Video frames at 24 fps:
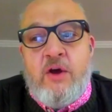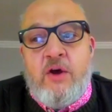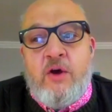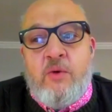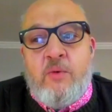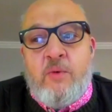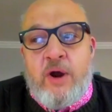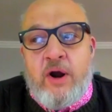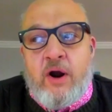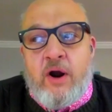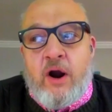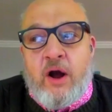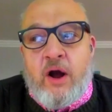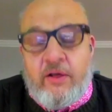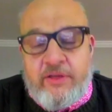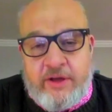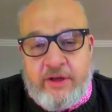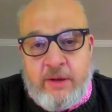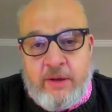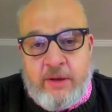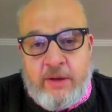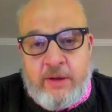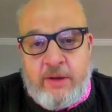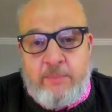are all the
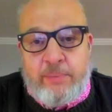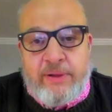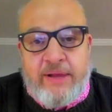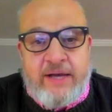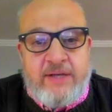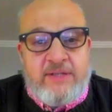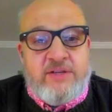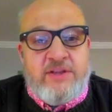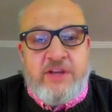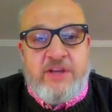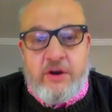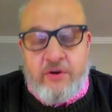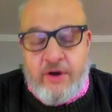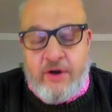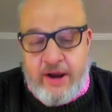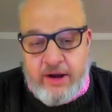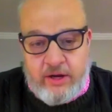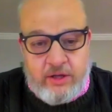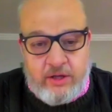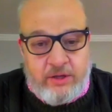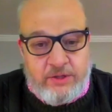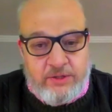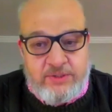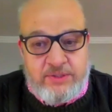complex
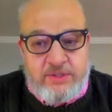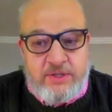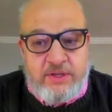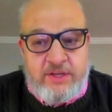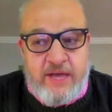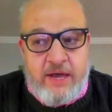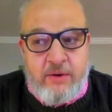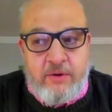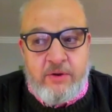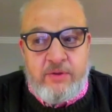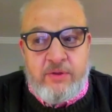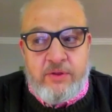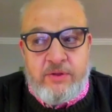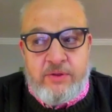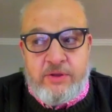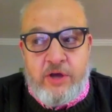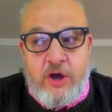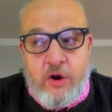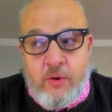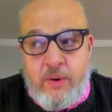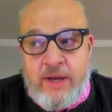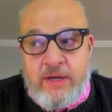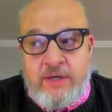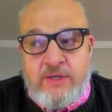theoreticals that
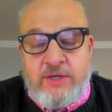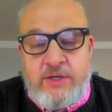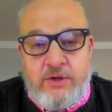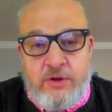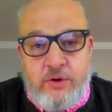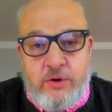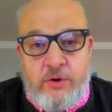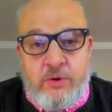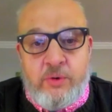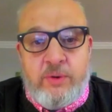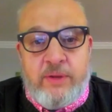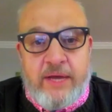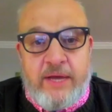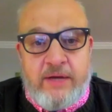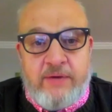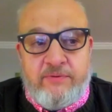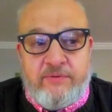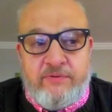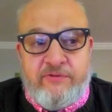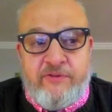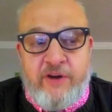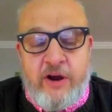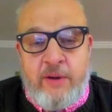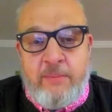go into, like,
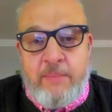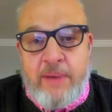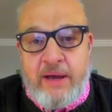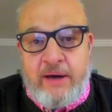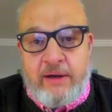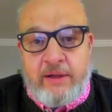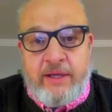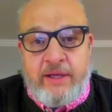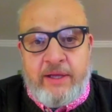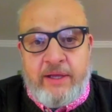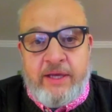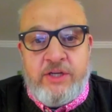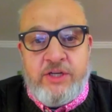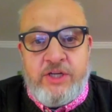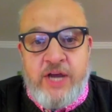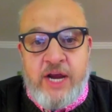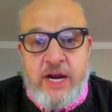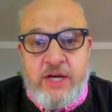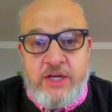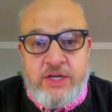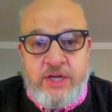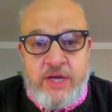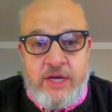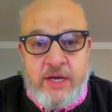fundamentally
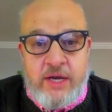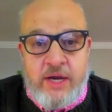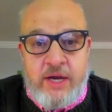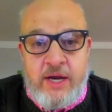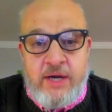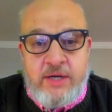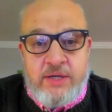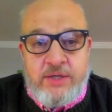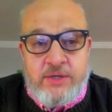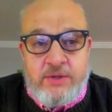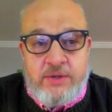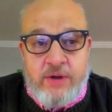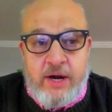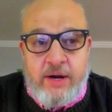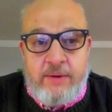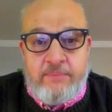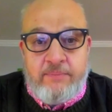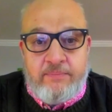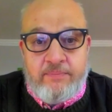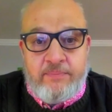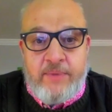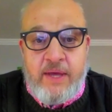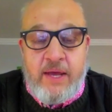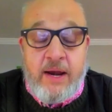changing an
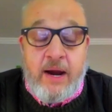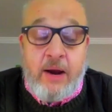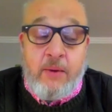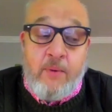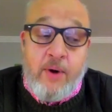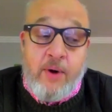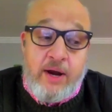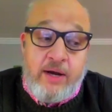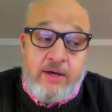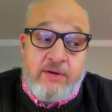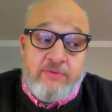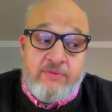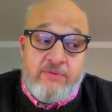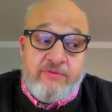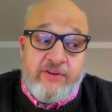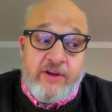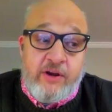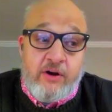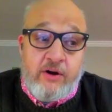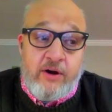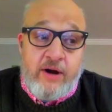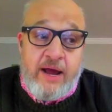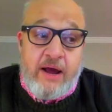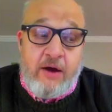industry. And I wanted to
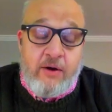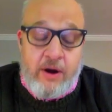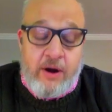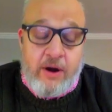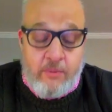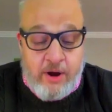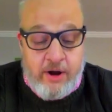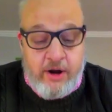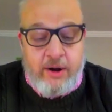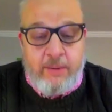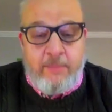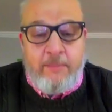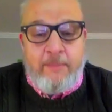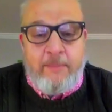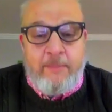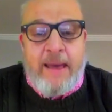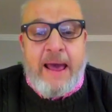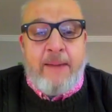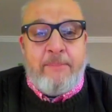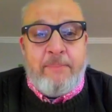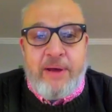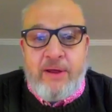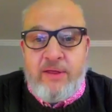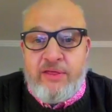figure it out. I wanted to
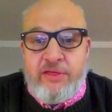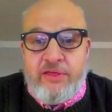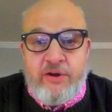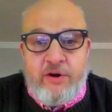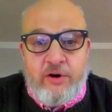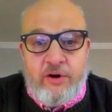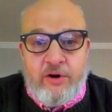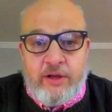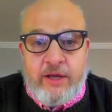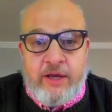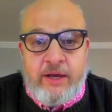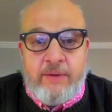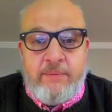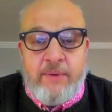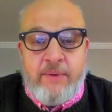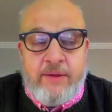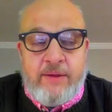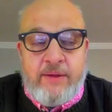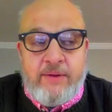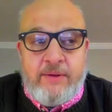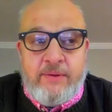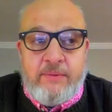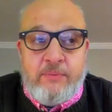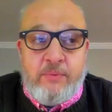map it thoroughly,
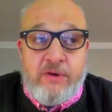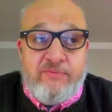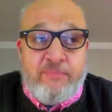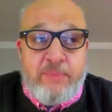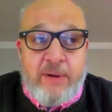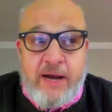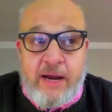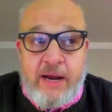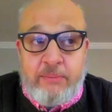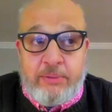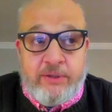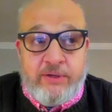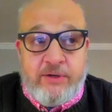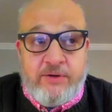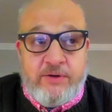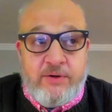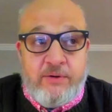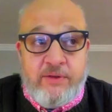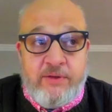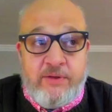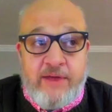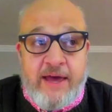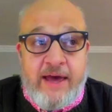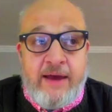and we've been able to
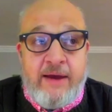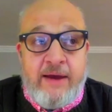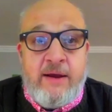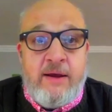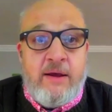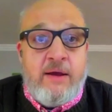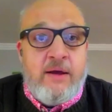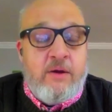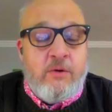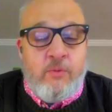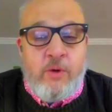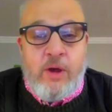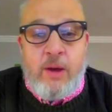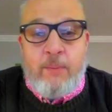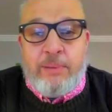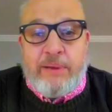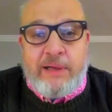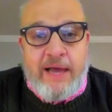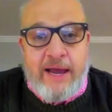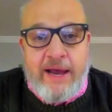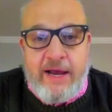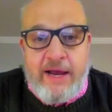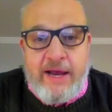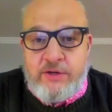do that. We
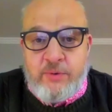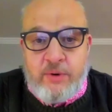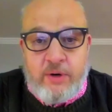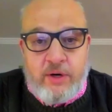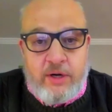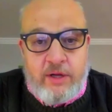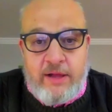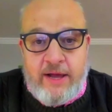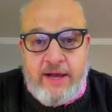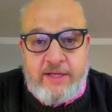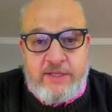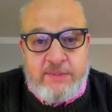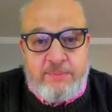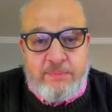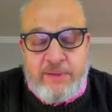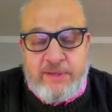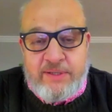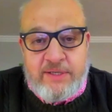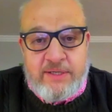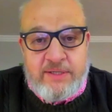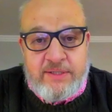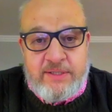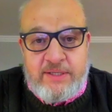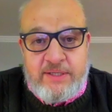apply it to our clients'
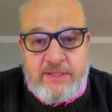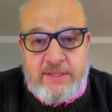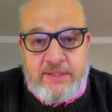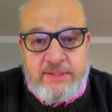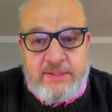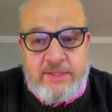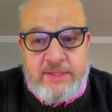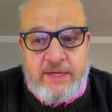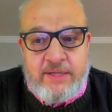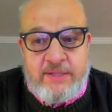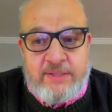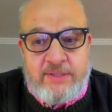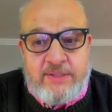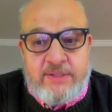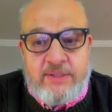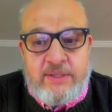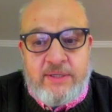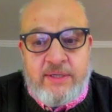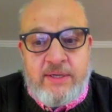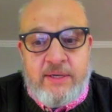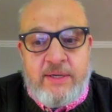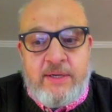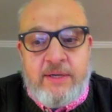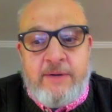businesses, and
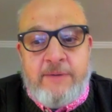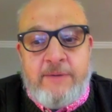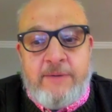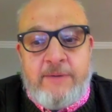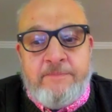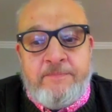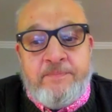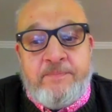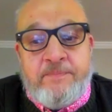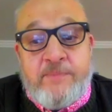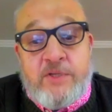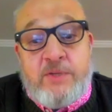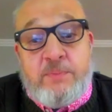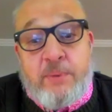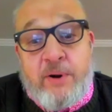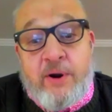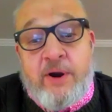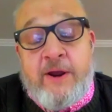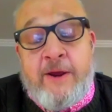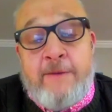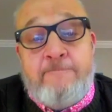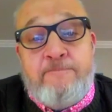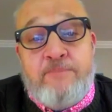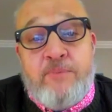it's
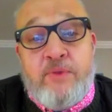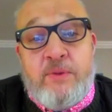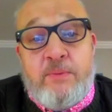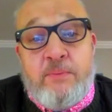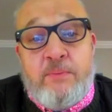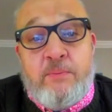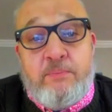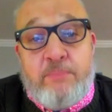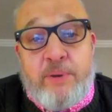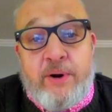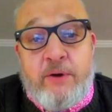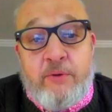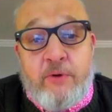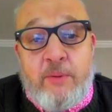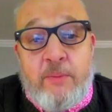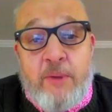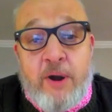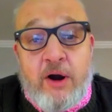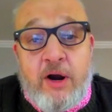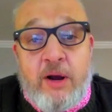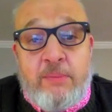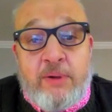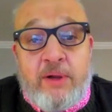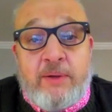pretty
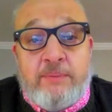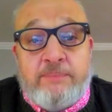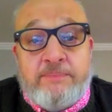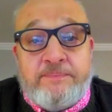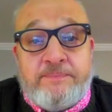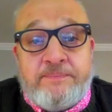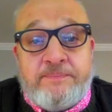remarkable.